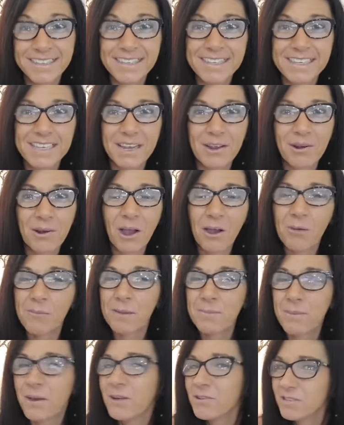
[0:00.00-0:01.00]
So I'll
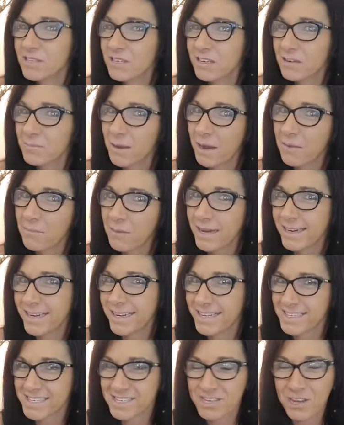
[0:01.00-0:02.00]
be posting about my
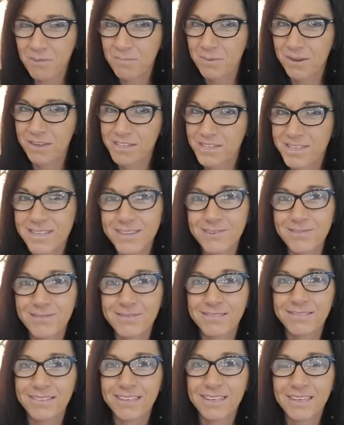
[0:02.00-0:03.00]
next topic
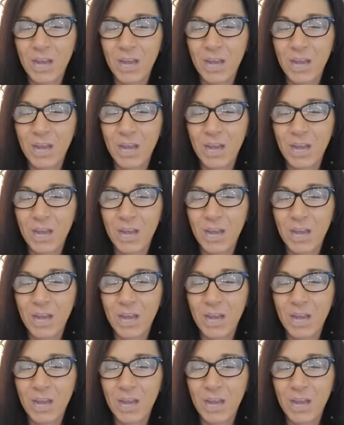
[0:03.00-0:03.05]
soon.